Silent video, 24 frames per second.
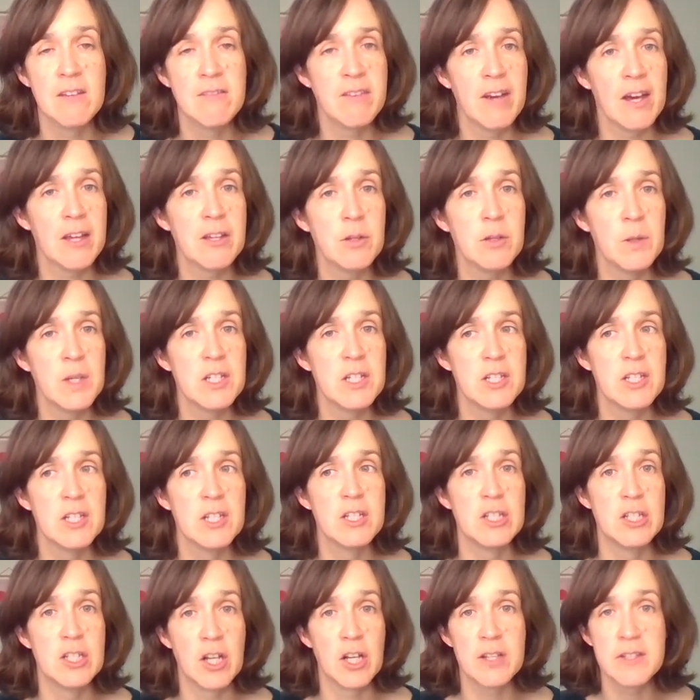
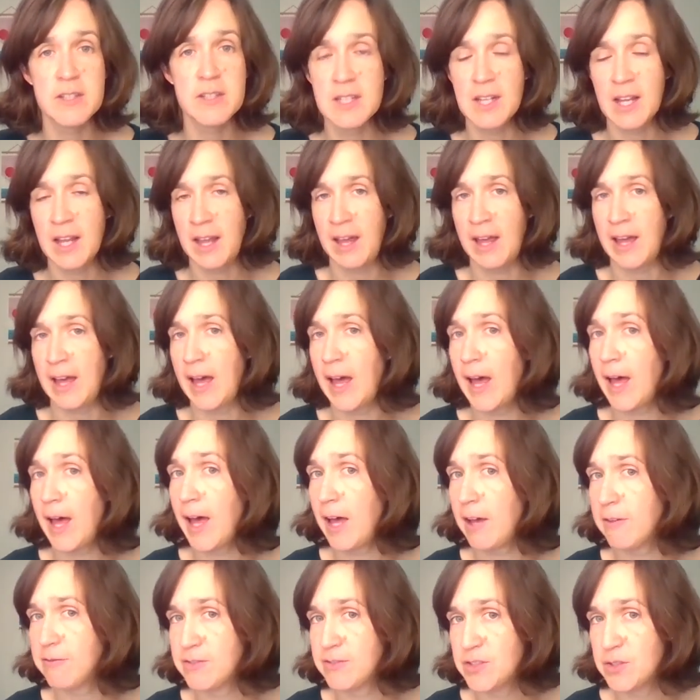evaluation doesn't
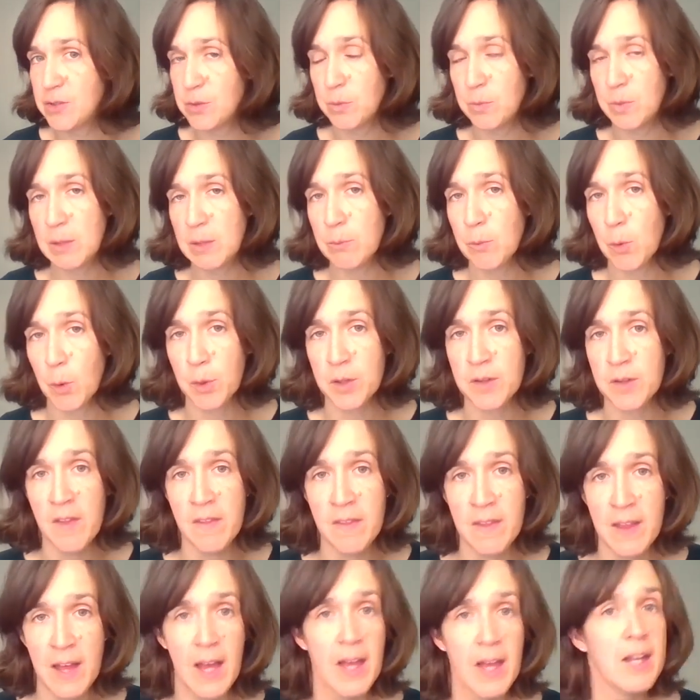have to be more
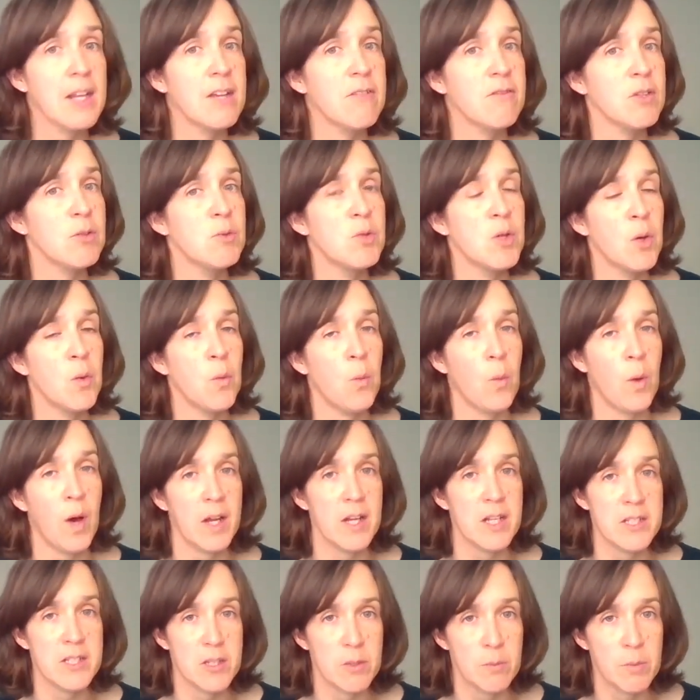than that if you don't
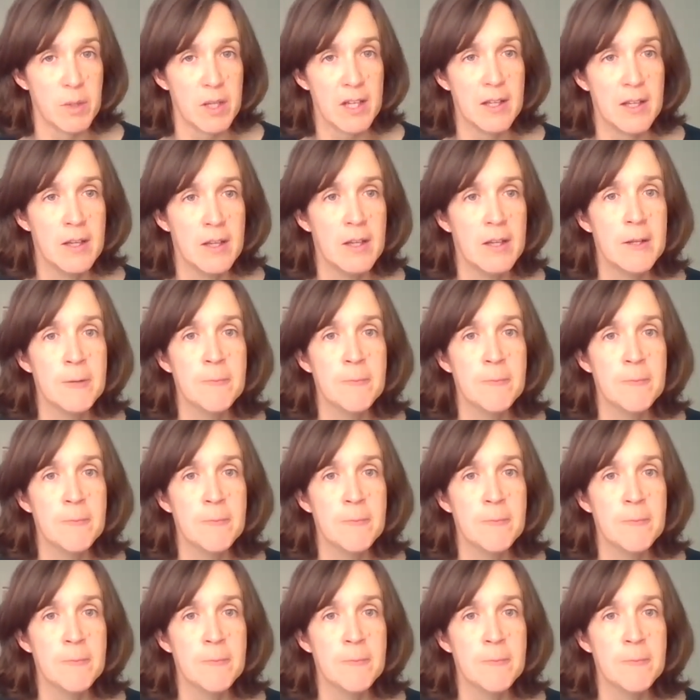want it to be.